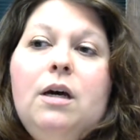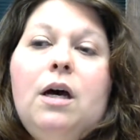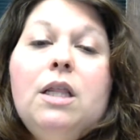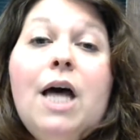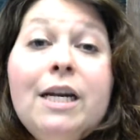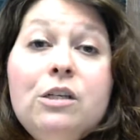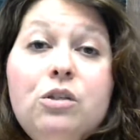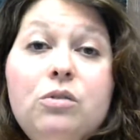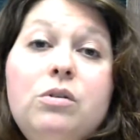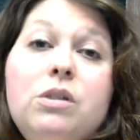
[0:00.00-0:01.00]
A lot of
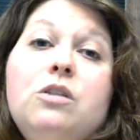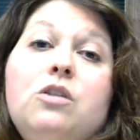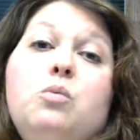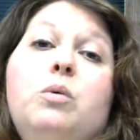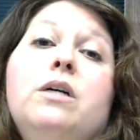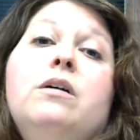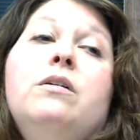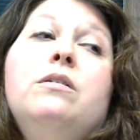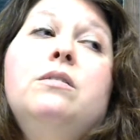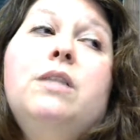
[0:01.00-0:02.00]
students
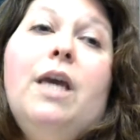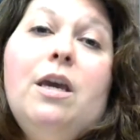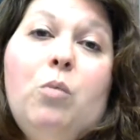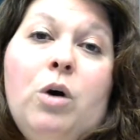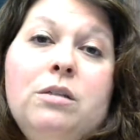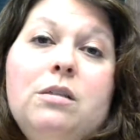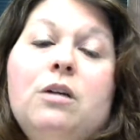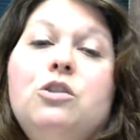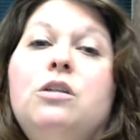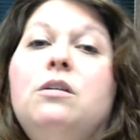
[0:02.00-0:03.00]
will take one
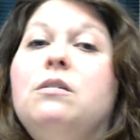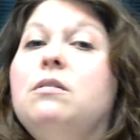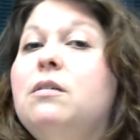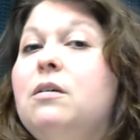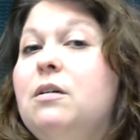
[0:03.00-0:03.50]
section,